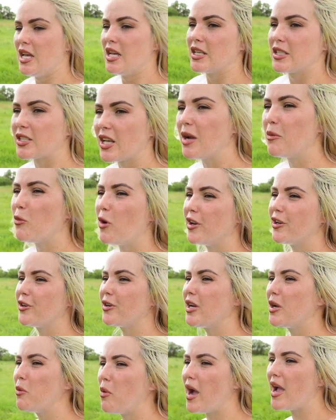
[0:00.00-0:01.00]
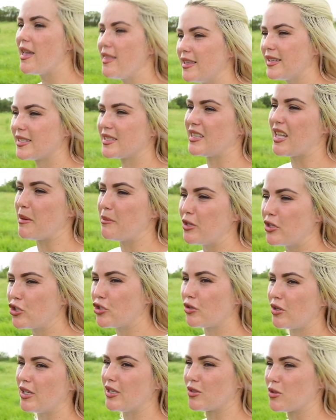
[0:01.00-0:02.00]
so I'm wondering why this lemon
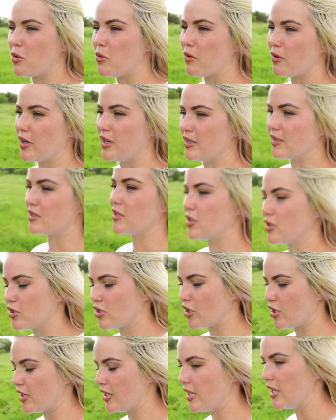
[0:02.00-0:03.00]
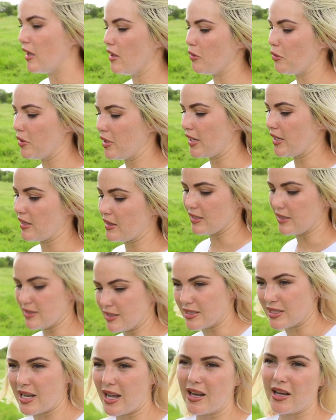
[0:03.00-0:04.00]
tree is or is turning yellow like this.
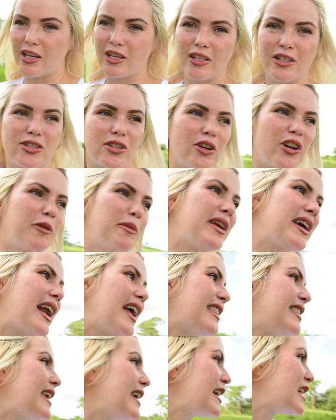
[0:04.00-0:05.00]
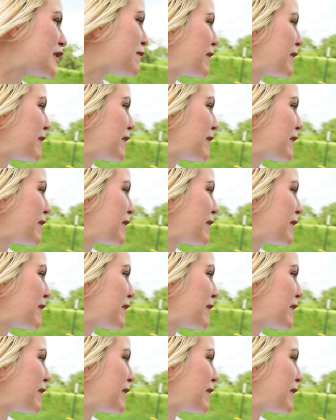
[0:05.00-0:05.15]
It's kind of concerning me, and I think it's